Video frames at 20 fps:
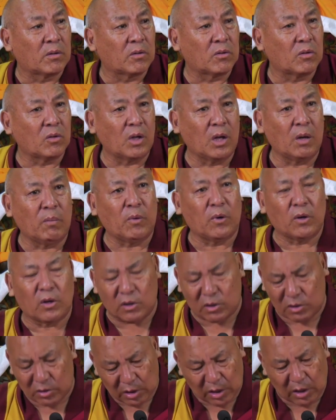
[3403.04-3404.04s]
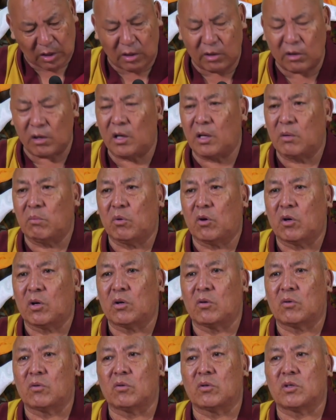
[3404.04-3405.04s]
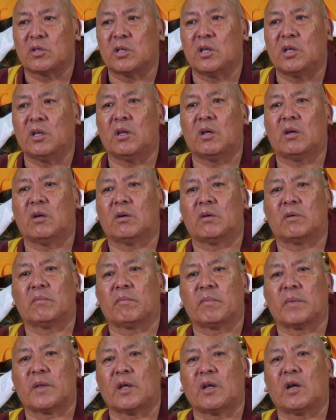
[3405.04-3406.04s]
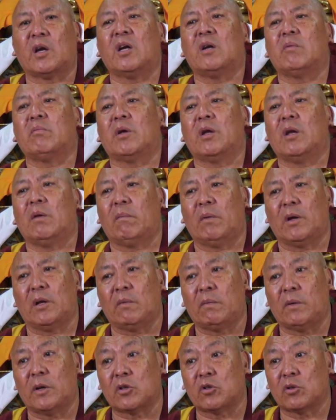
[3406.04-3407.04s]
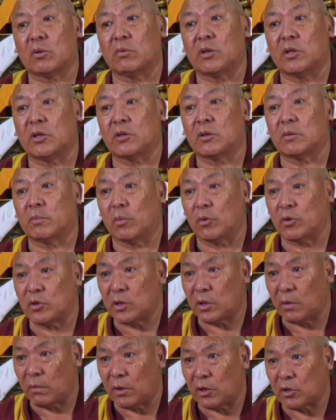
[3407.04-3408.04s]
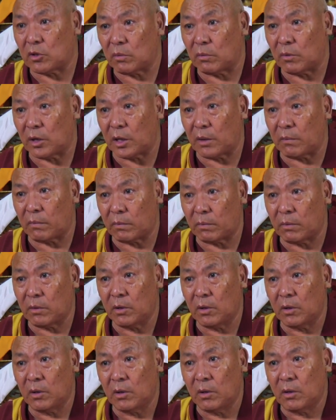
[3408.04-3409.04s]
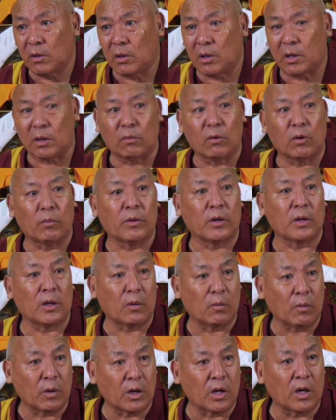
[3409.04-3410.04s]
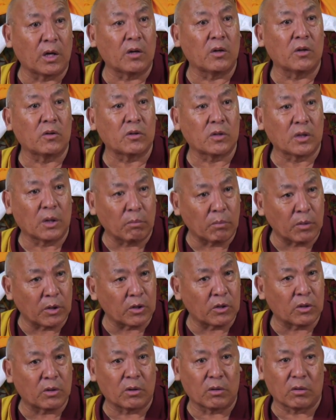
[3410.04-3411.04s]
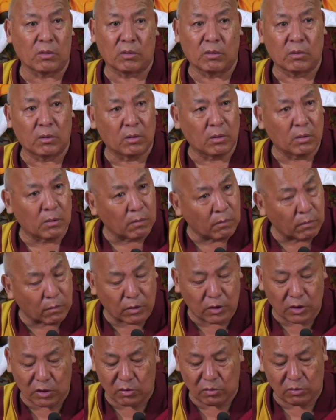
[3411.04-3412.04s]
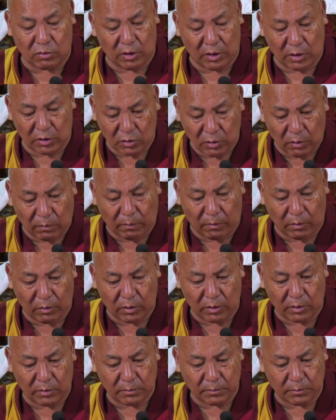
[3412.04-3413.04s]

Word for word: So therefore, it is really, really important to see the great many benefits of this positive ways of life, developing loving kindness, compassion, fortitude, and so forth.